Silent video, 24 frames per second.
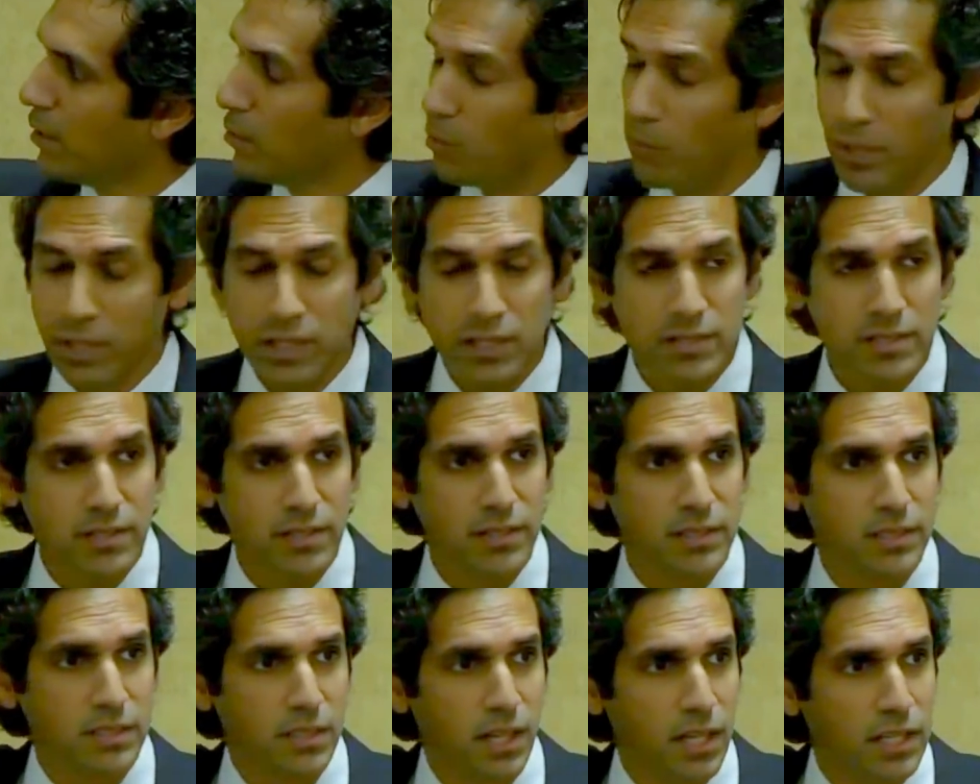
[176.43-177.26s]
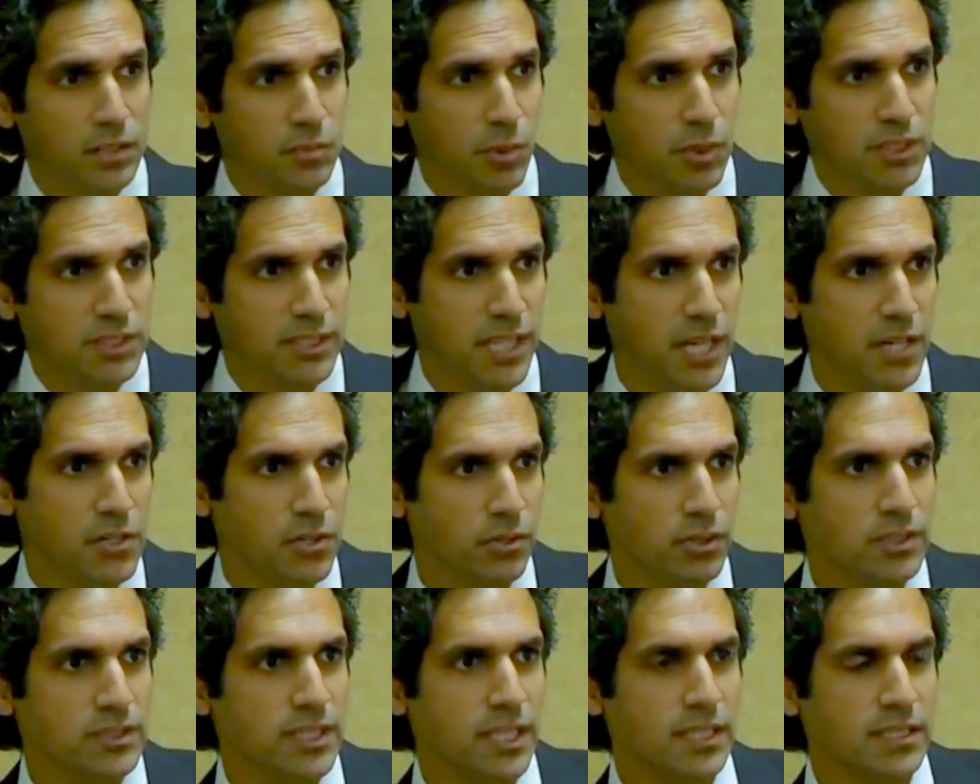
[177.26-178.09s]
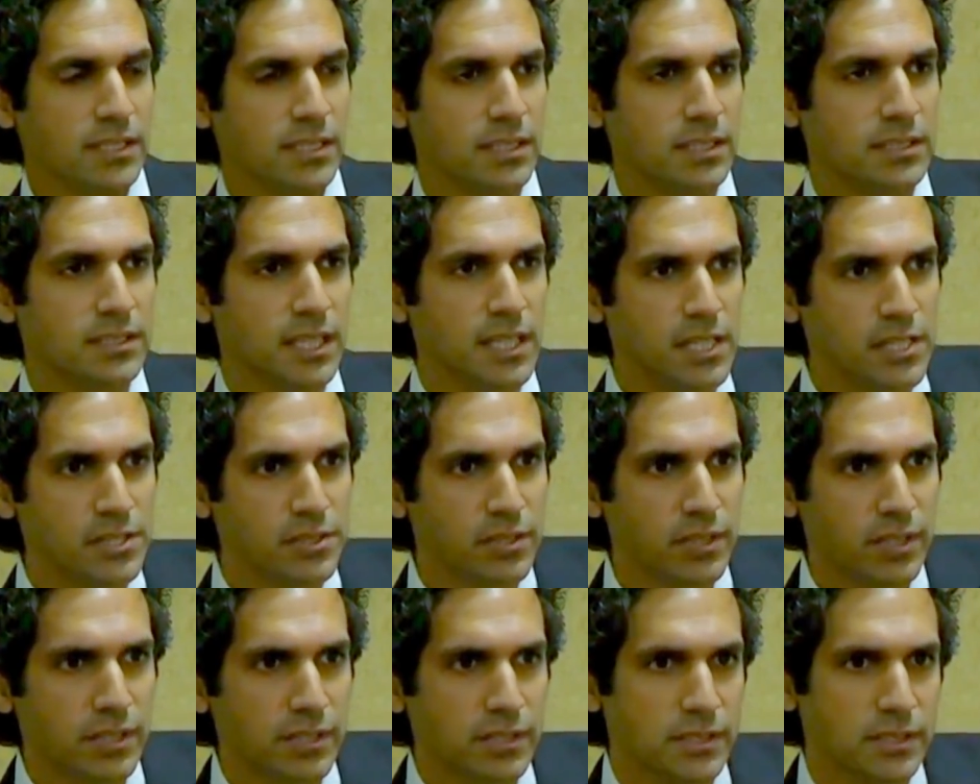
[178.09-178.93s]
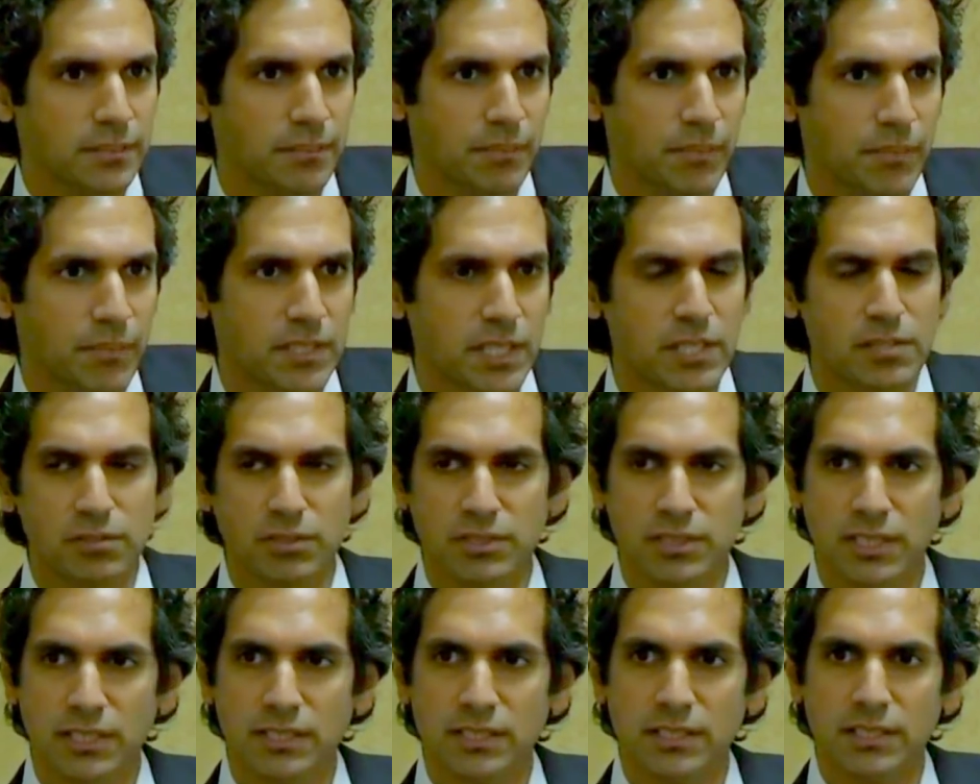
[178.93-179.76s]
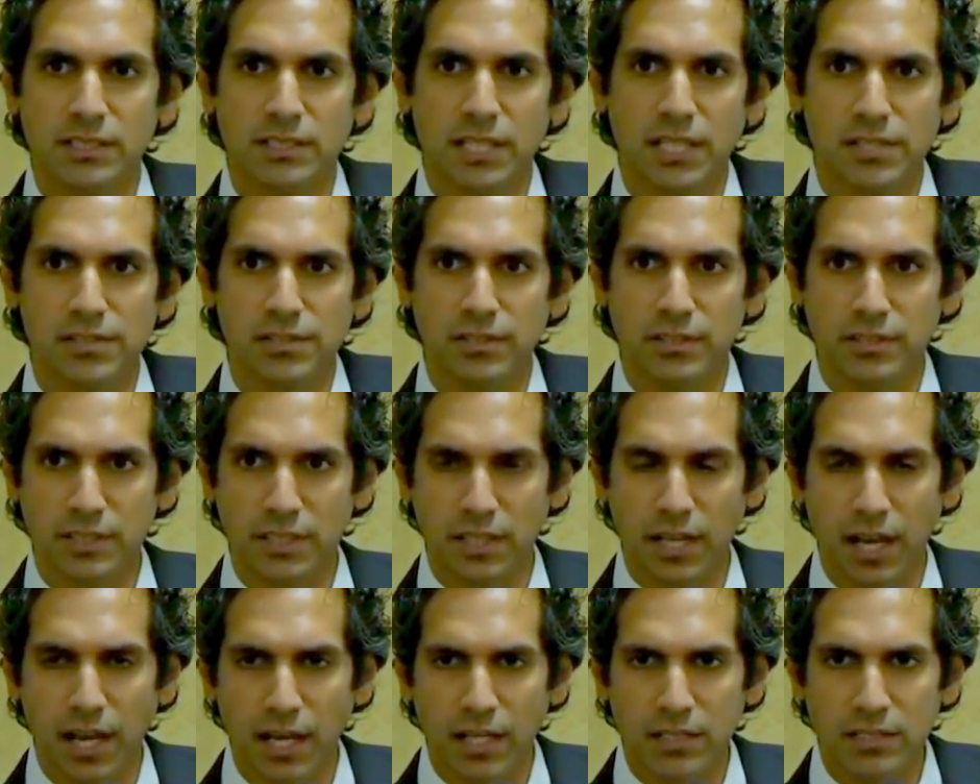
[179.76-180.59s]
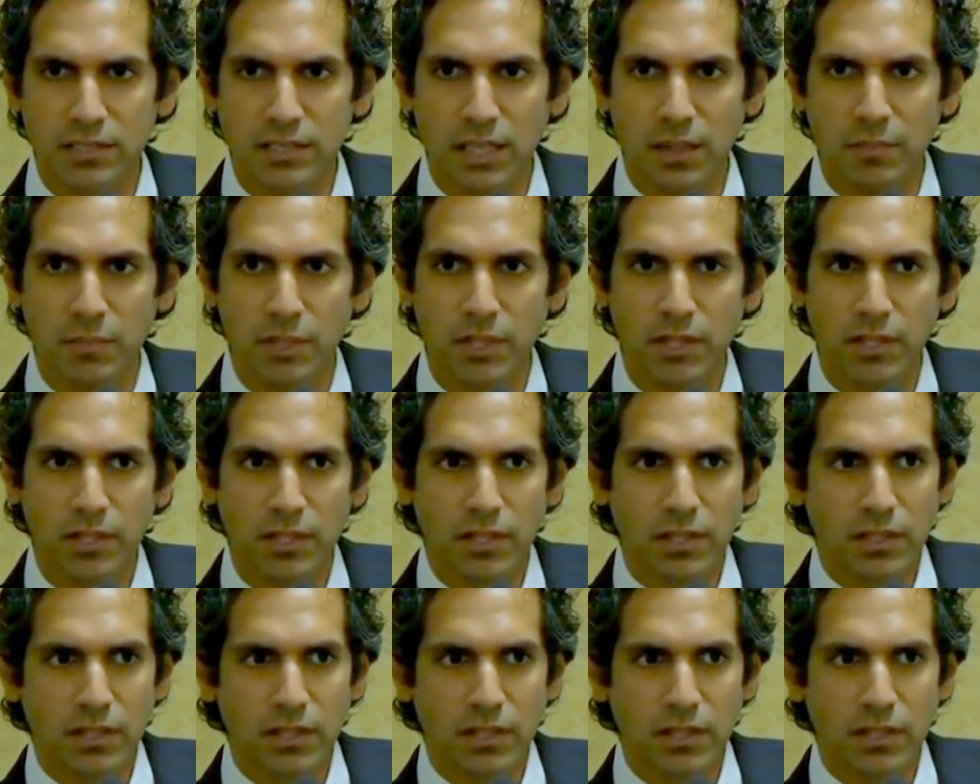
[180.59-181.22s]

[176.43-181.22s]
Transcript: We need to discuss what central sensitization is. Central sensitization is a concept